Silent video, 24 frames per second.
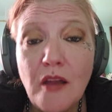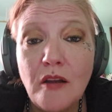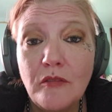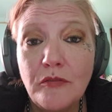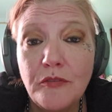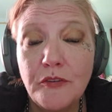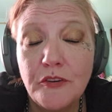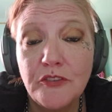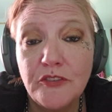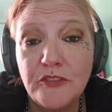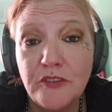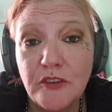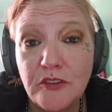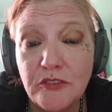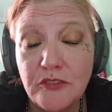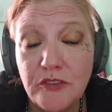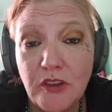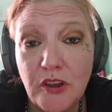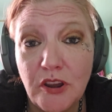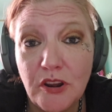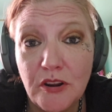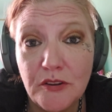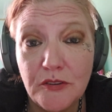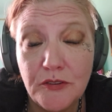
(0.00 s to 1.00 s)
For 6
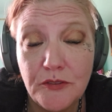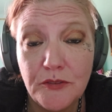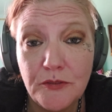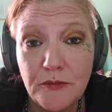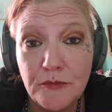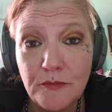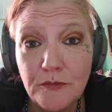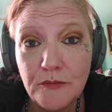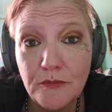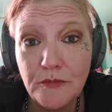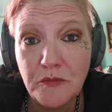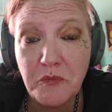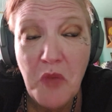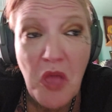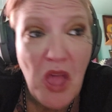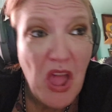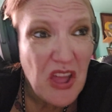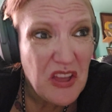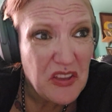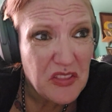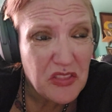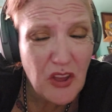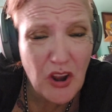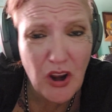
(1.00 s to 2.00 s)
years.
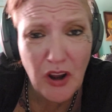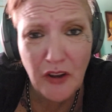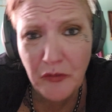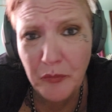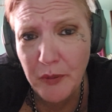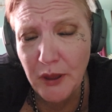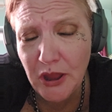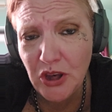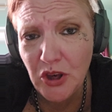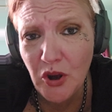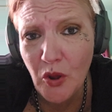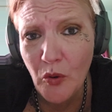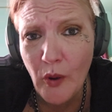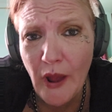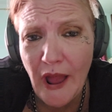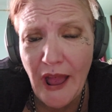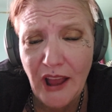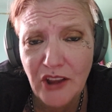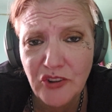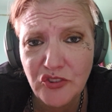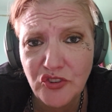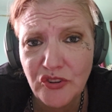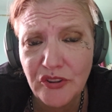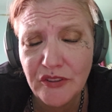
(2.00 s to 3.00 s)
There have been no
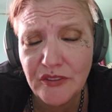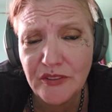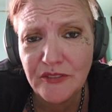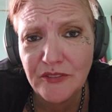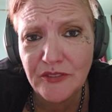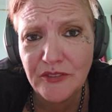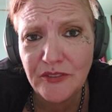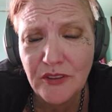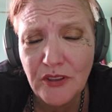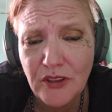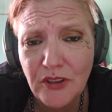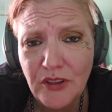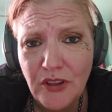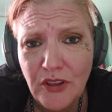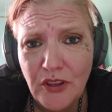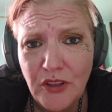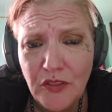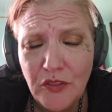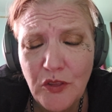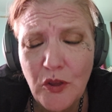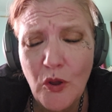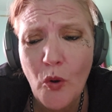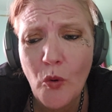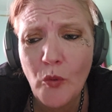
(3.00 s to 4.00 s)
actions.
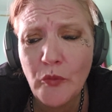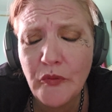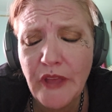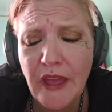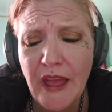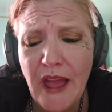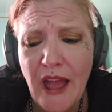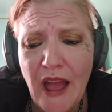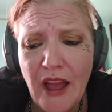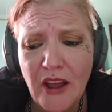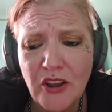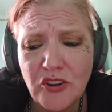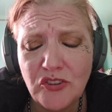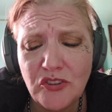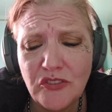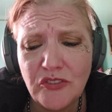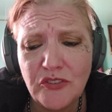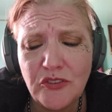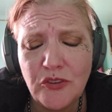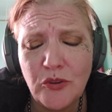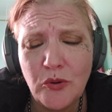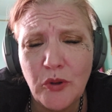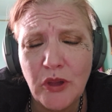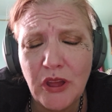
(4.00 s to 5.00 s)
The only
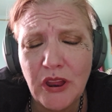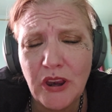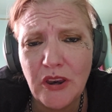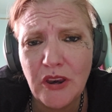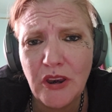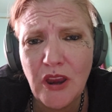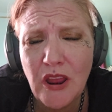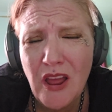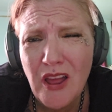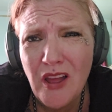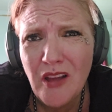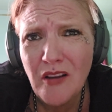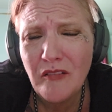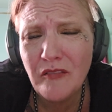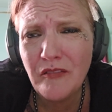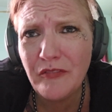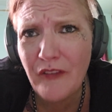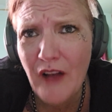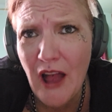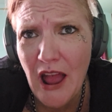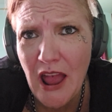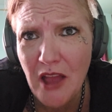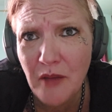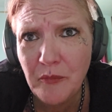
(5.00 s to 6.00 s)
actions you can
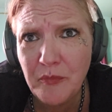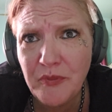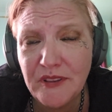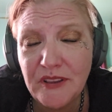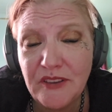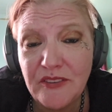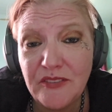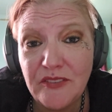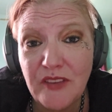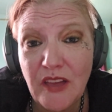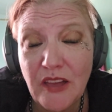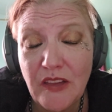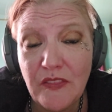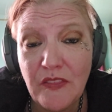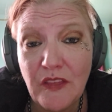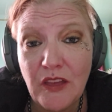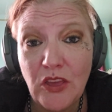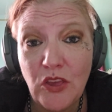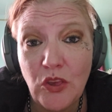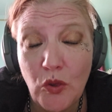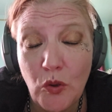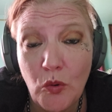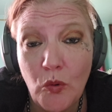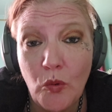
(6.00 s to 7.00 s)
viably say
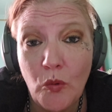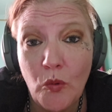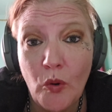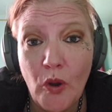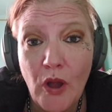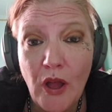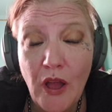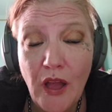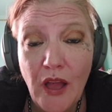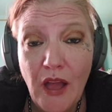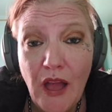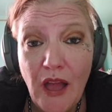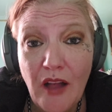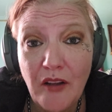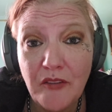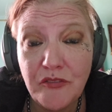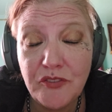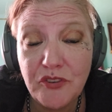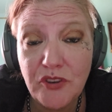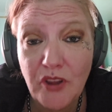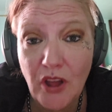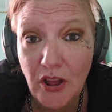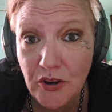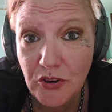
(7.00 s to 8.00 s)
that you
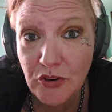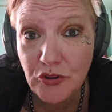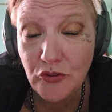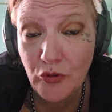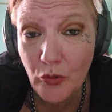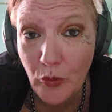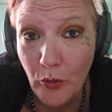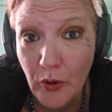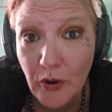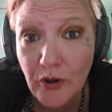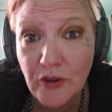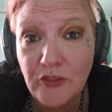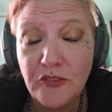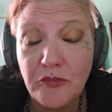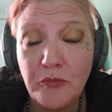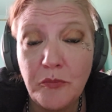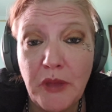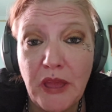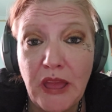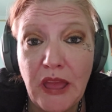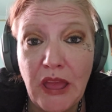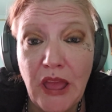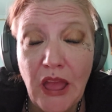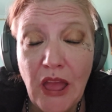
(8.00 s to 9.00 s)
have done towards
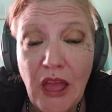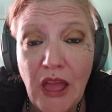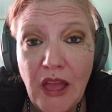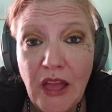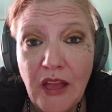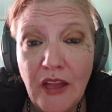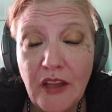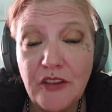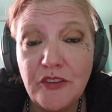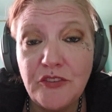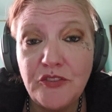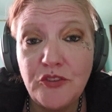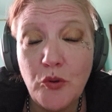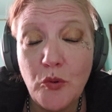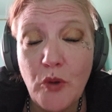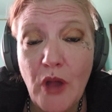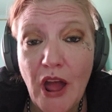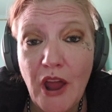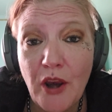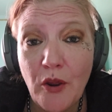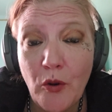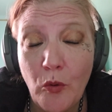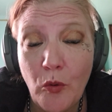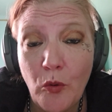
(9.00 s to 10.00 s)
me is you
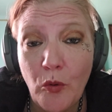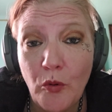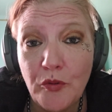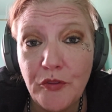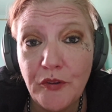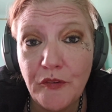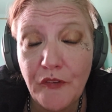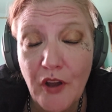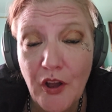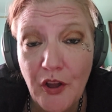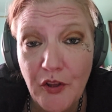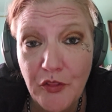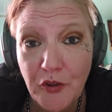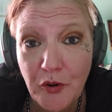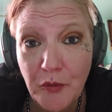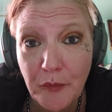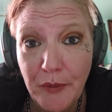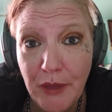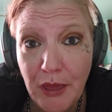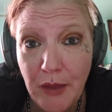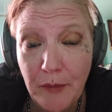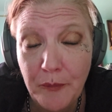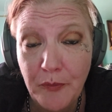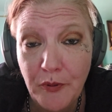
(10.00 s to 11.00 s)
got a hold of other
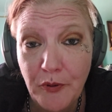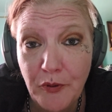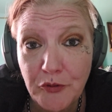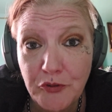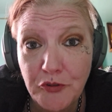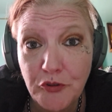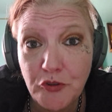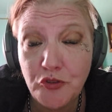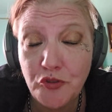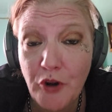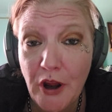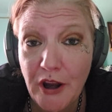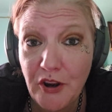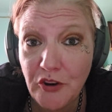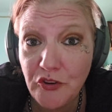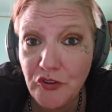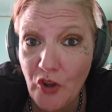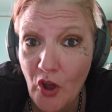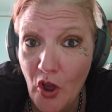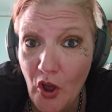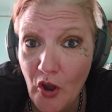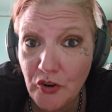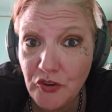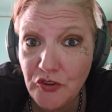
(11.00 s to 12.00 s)
people to try to
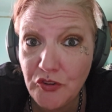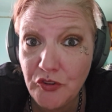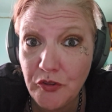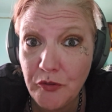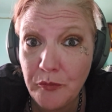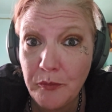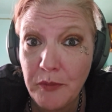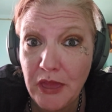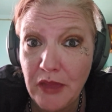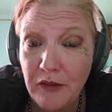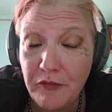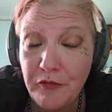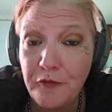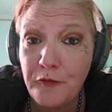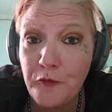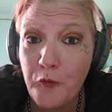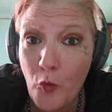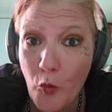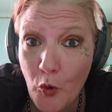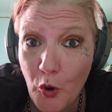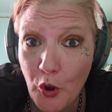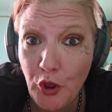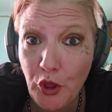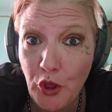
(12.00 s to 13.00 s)
talk to me
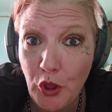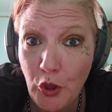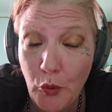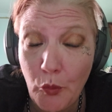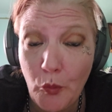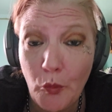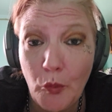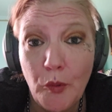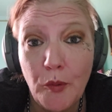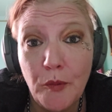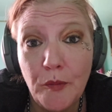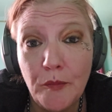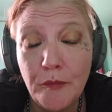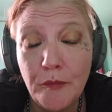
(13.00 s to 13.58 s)
for you.